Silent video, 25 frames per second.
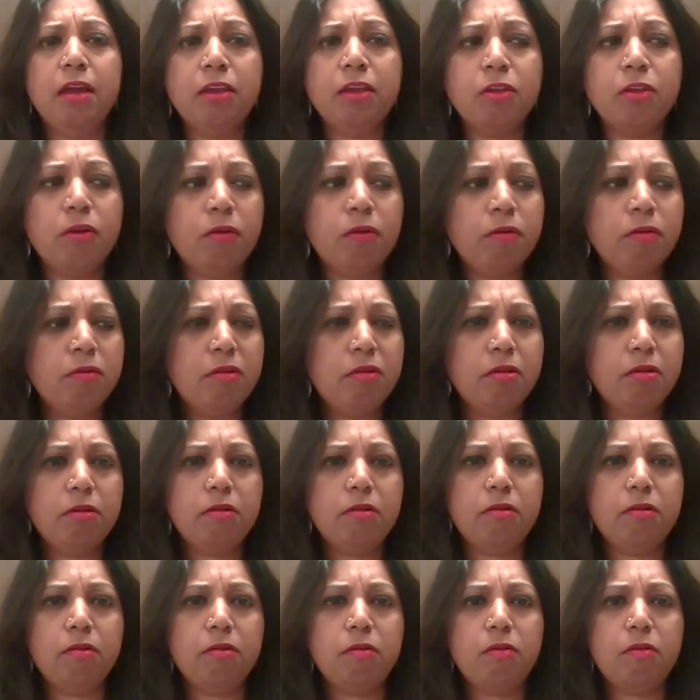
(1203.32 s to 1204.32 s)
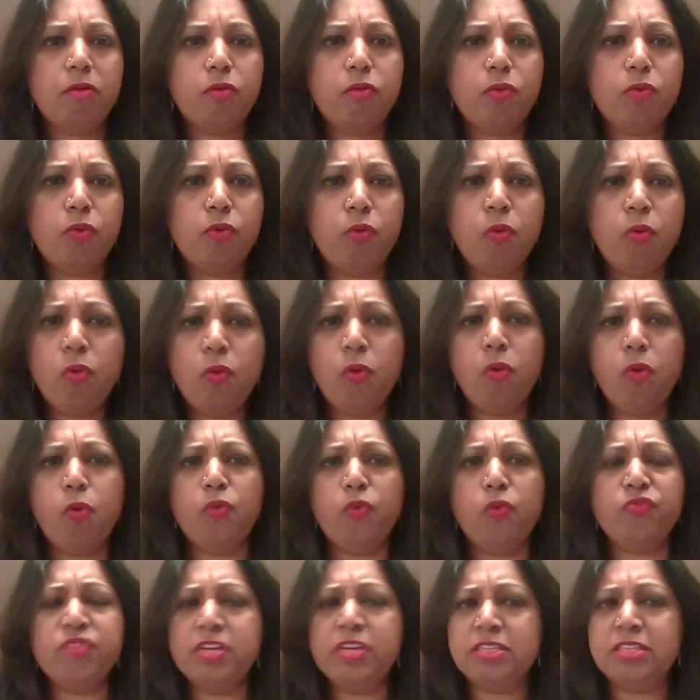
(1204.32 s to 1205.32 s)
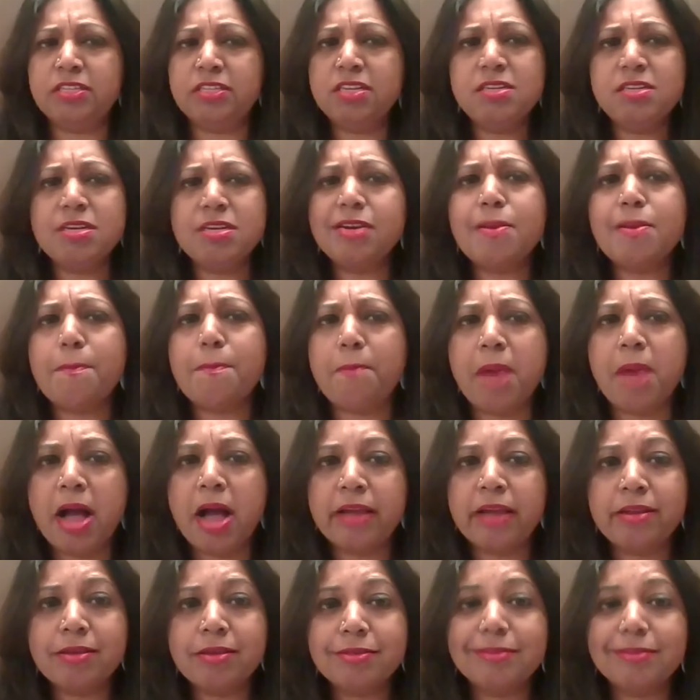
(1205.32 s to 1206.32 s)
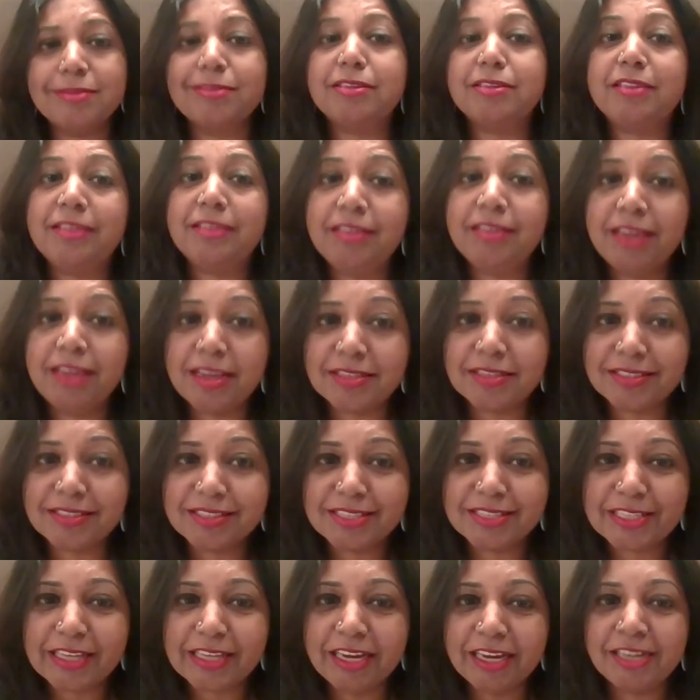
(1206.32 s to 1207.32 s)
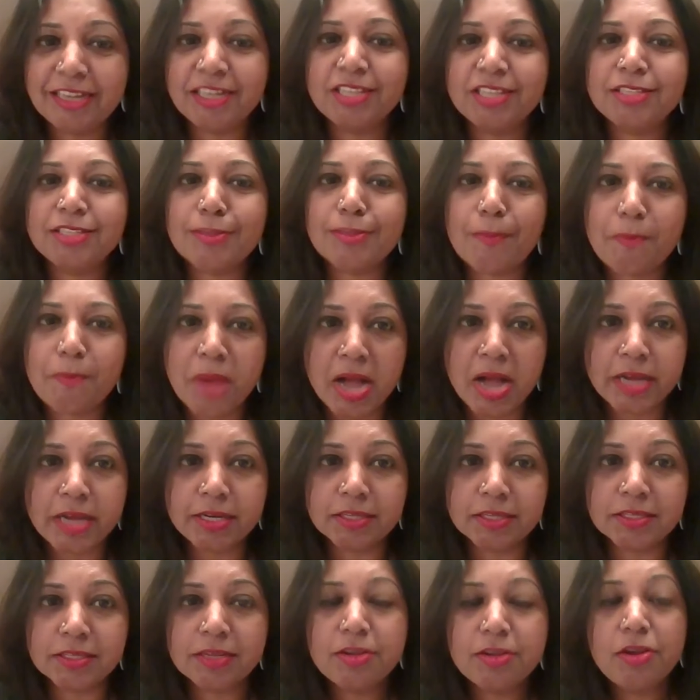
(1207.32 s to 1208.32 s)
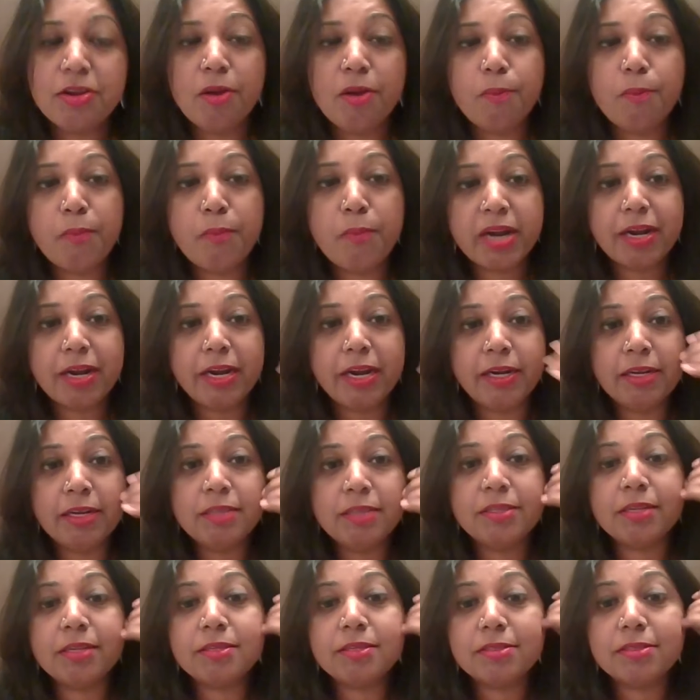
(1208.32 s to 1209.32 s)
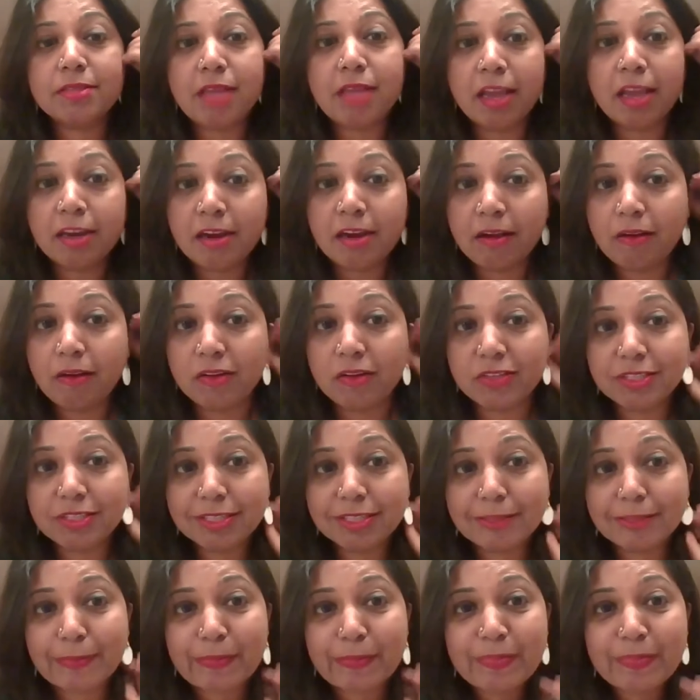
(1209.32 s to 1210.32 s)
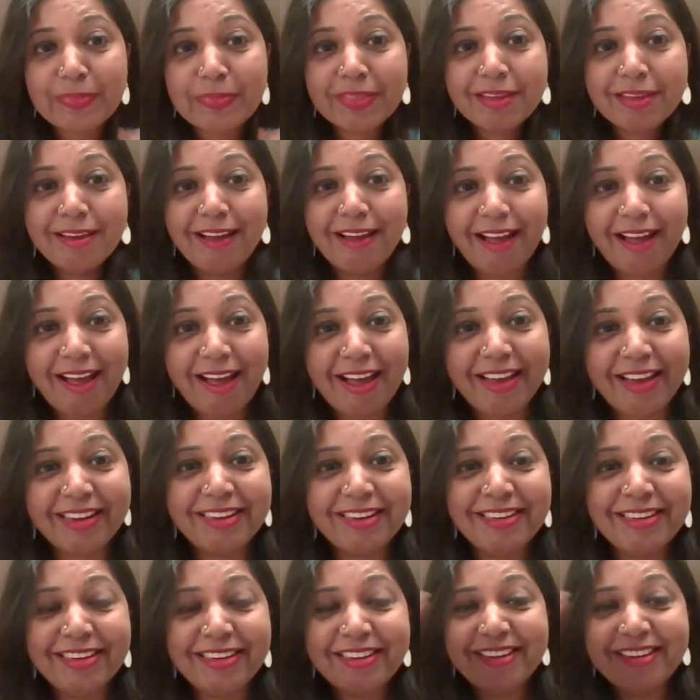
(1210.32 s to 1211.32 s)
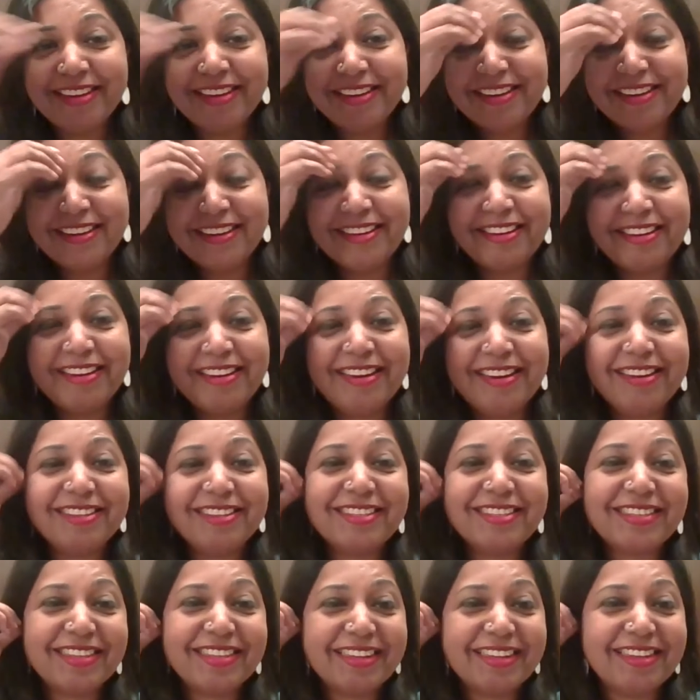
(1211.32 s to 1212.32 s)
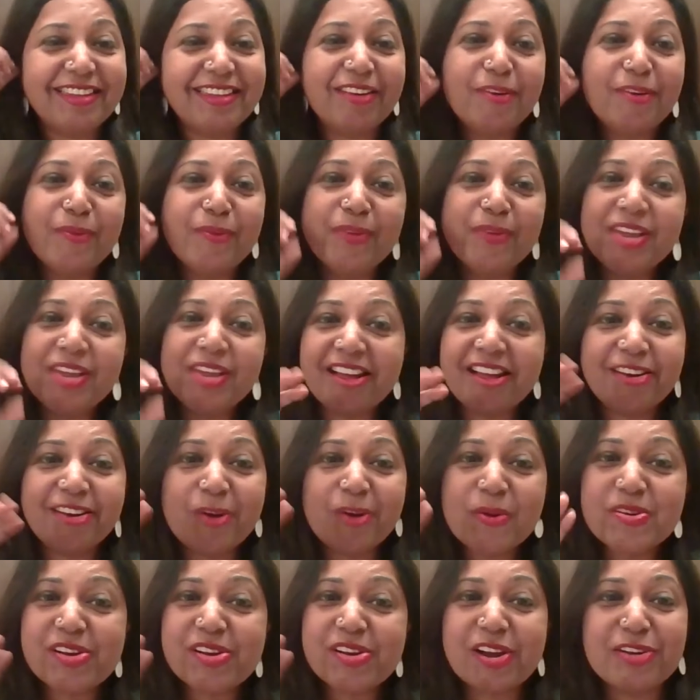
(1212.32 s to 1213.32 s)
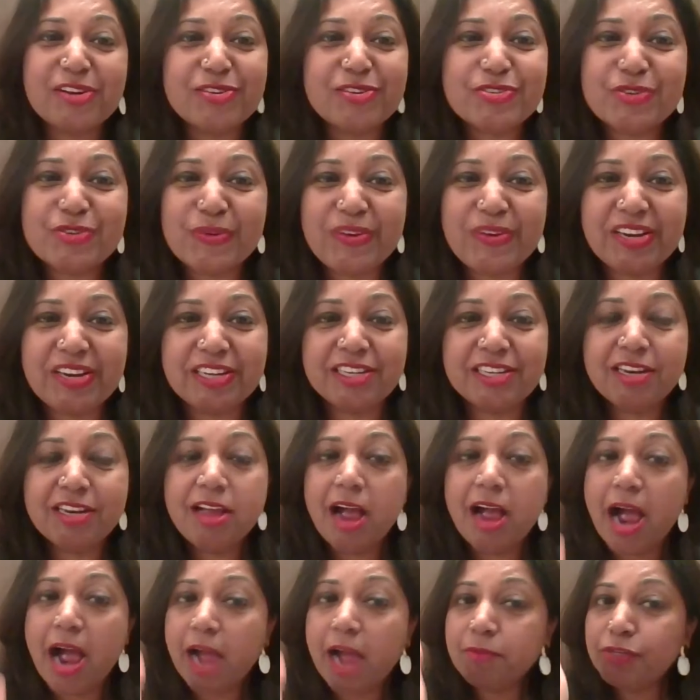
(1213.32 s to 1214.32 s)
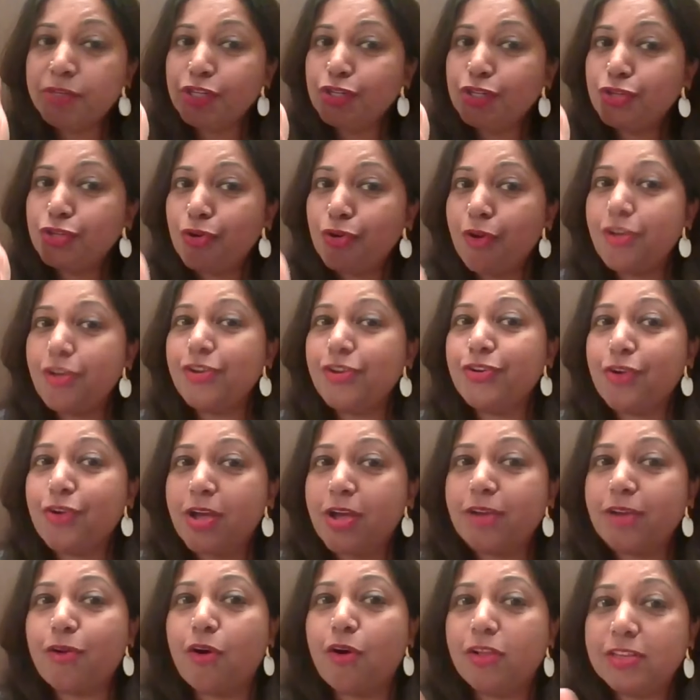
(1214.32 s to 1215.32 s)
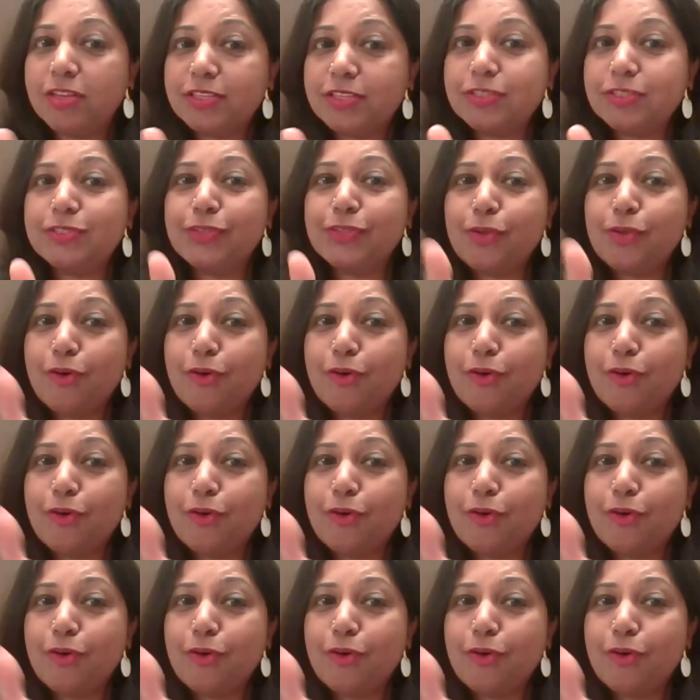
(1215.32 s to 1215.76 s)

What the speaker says: you know, oh, isn't it a bias? Yes, it is a bias, but it is a psychology. And we cannot control it. I'm sure you are also